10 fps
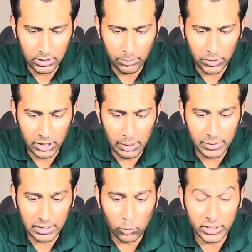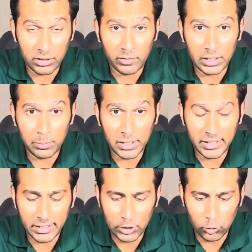per capita water
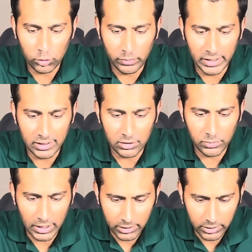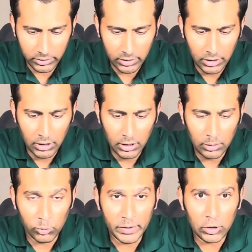availability due to various factors.
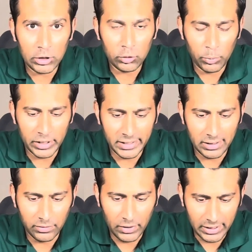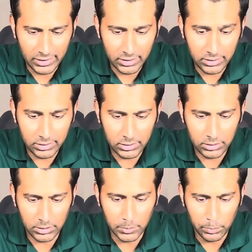Moving on to political factors,
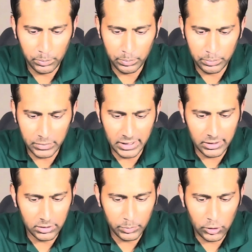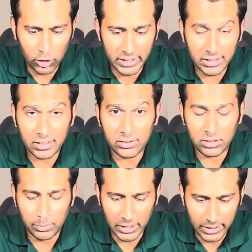there is periodic
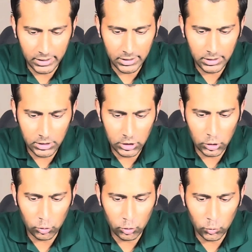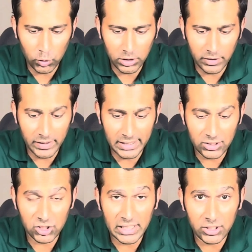instability due to
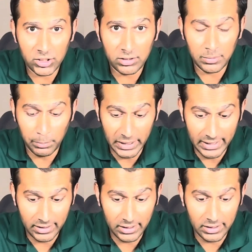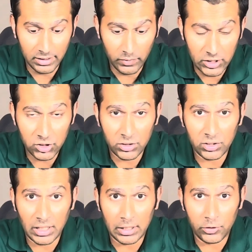governance challenges, military
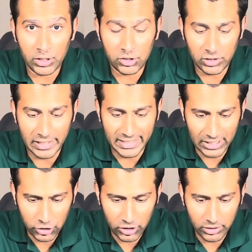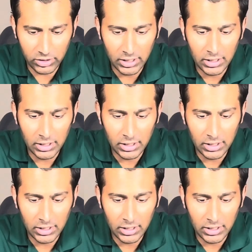interventions, and regional tensions.